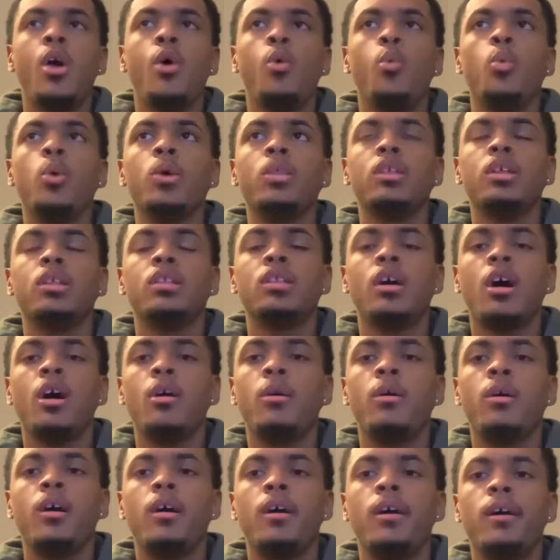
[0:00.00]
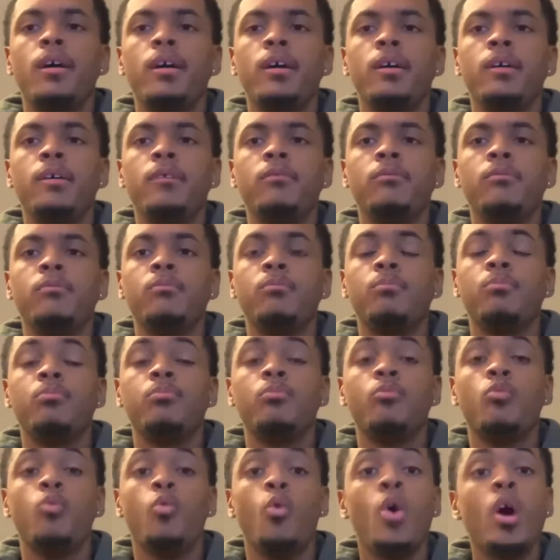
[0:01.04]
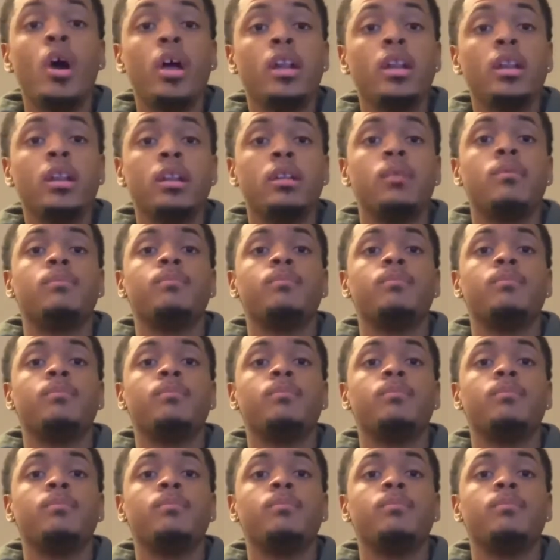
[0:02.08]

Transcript: with the thought of, one,